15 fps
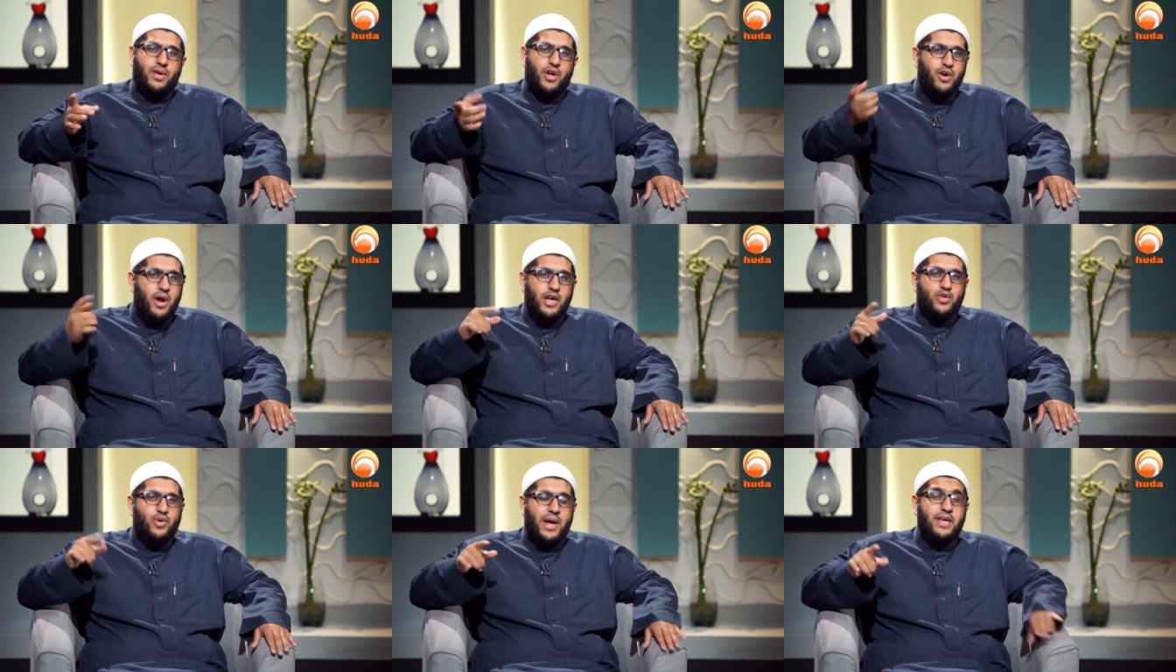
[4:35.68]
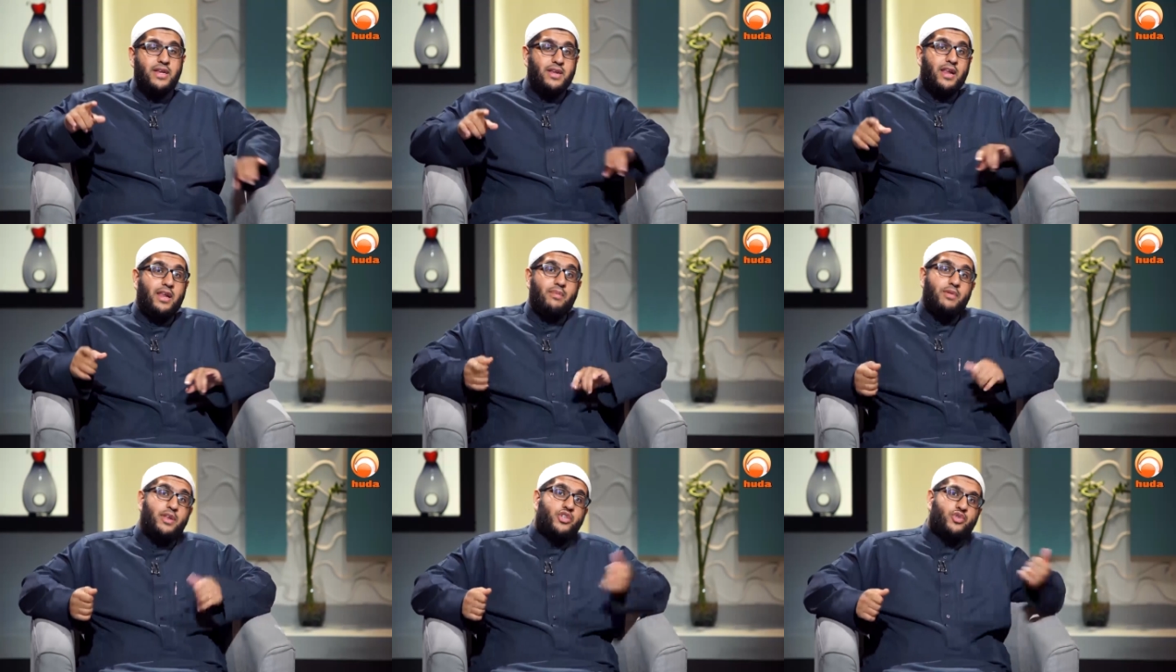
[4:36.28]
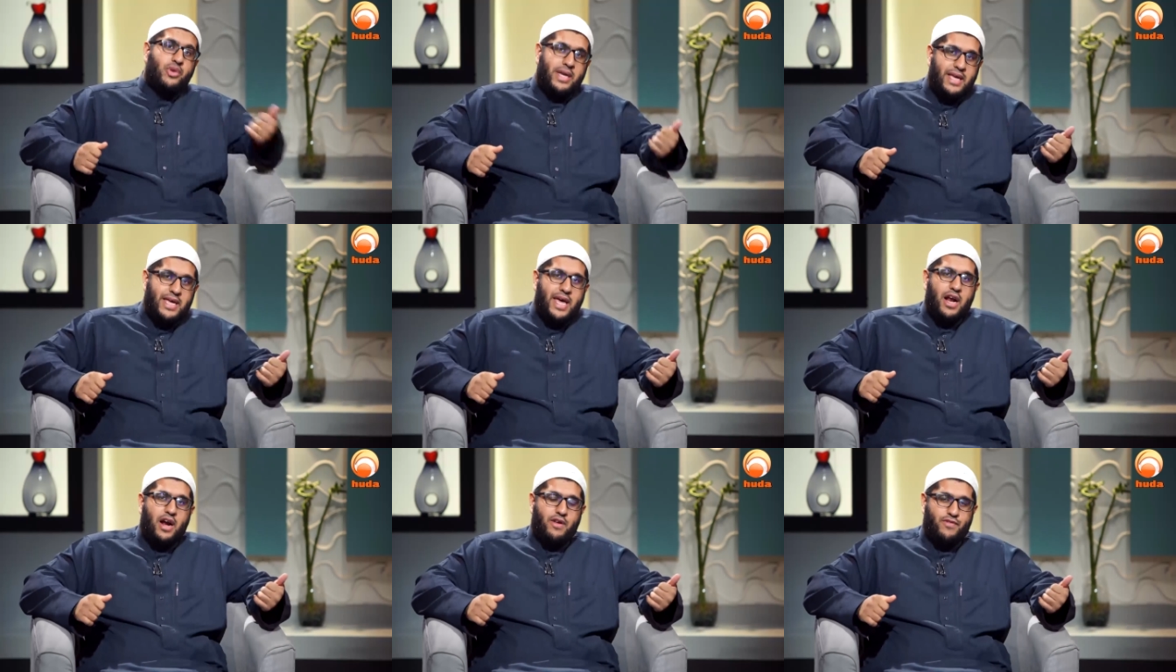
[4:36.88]
You're not trying to tell him literally
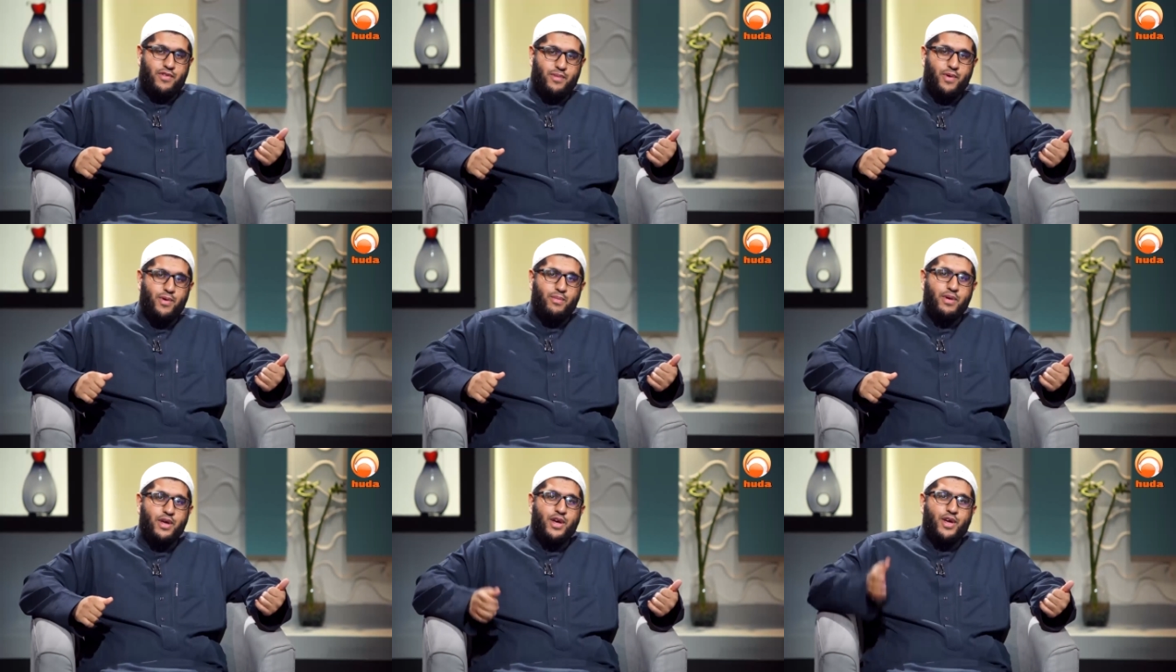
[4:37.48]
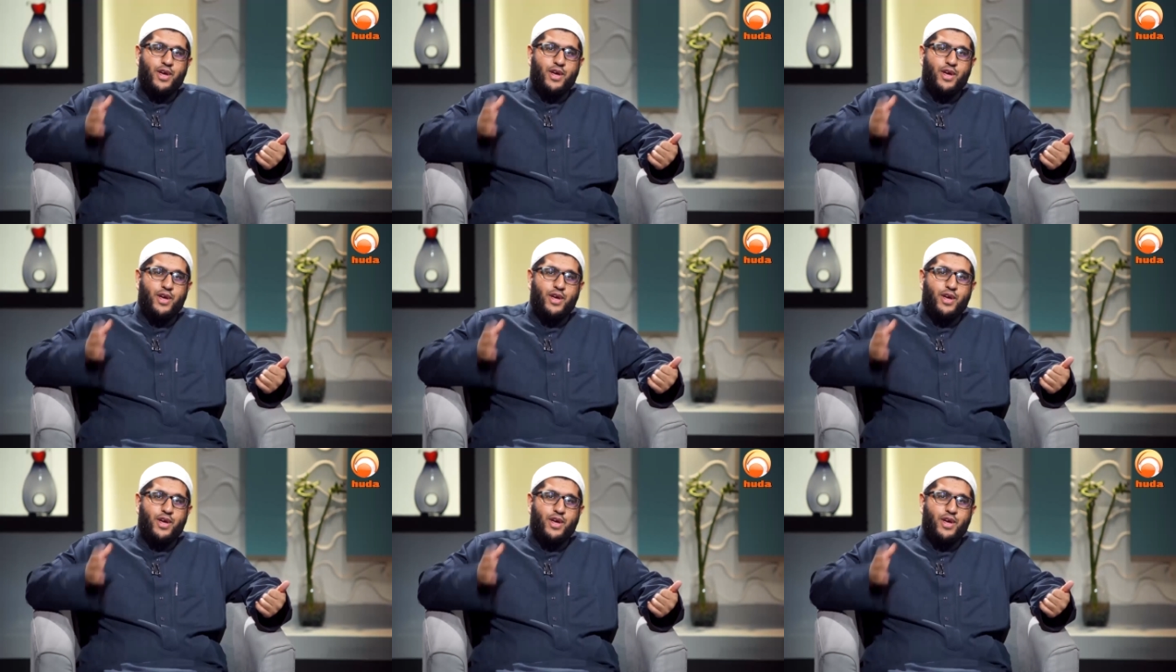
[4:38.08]
get out of the room.